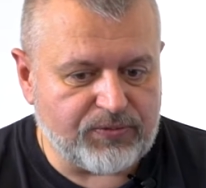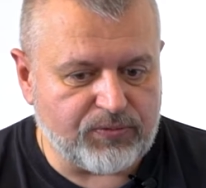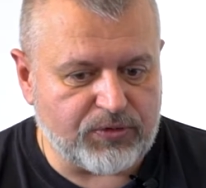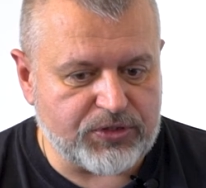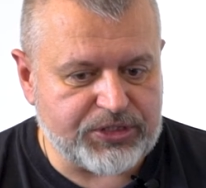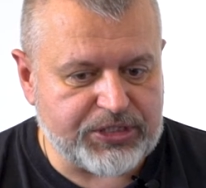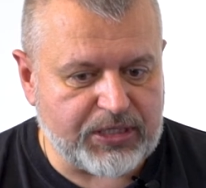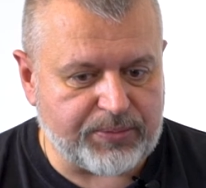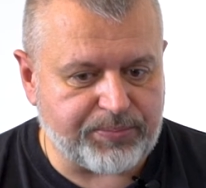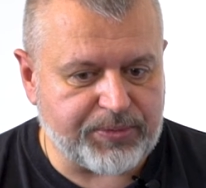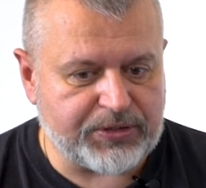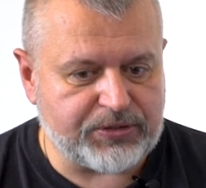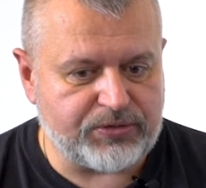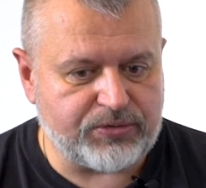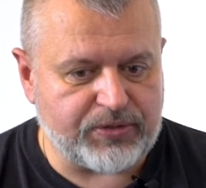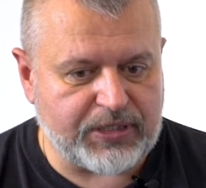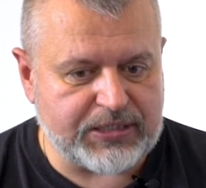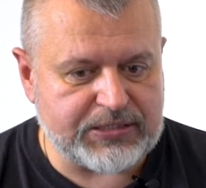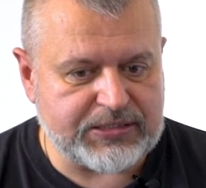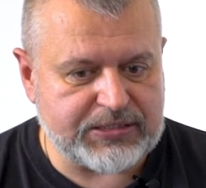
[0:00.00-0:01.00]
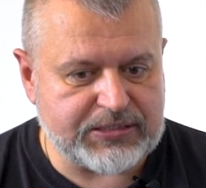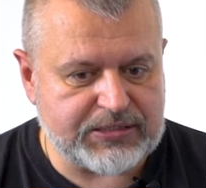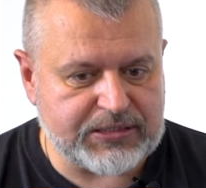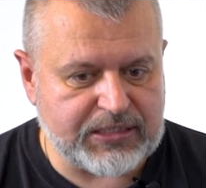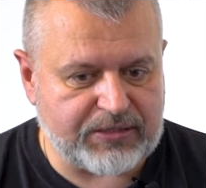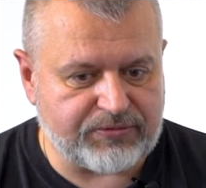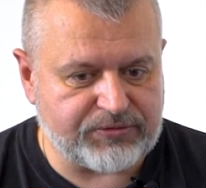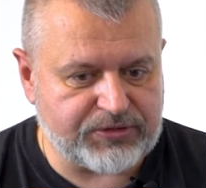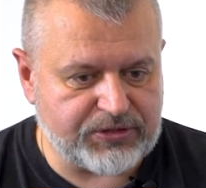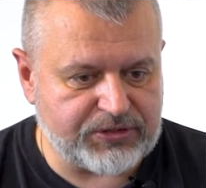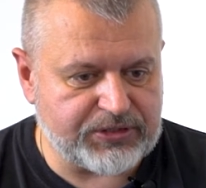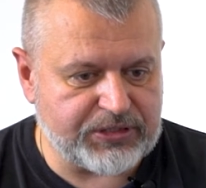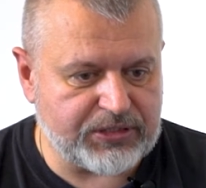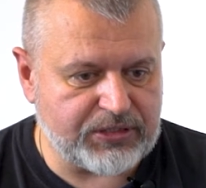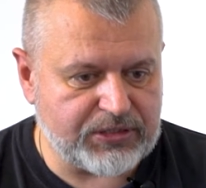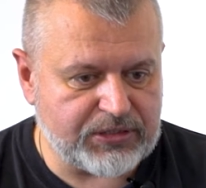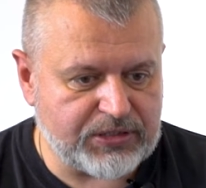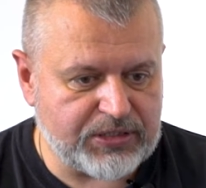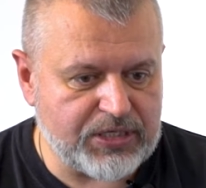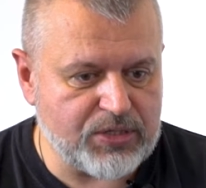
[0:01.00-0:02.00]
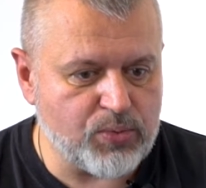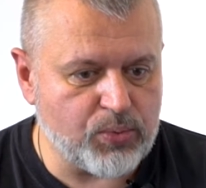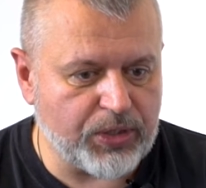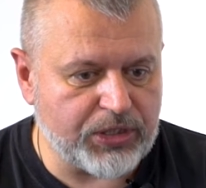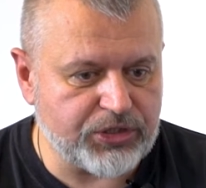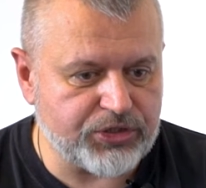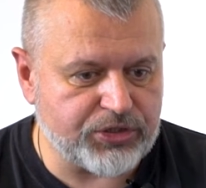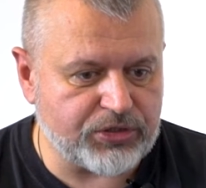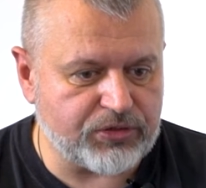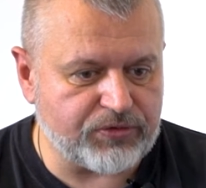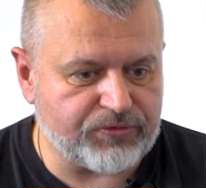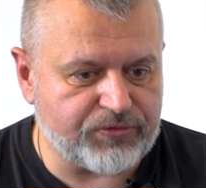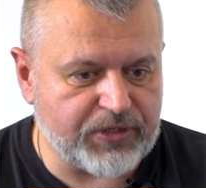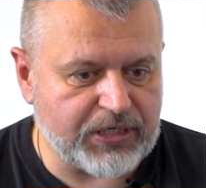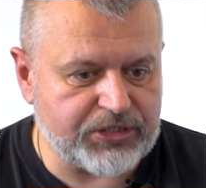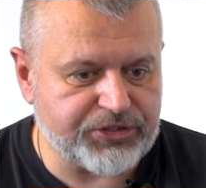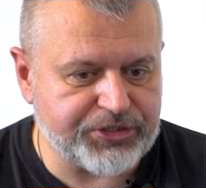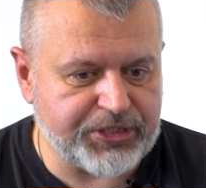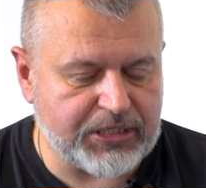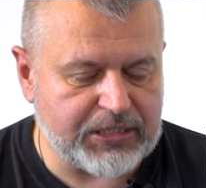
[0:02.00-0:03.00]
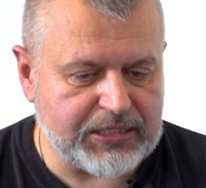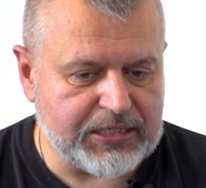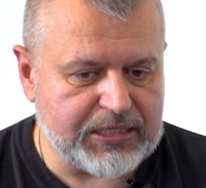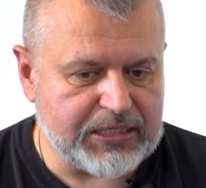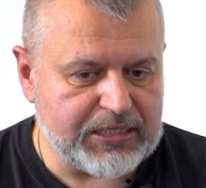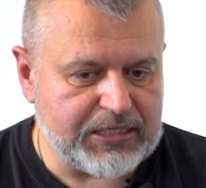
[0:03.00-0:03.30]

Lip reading: what's happened to us after the invasion of Russia.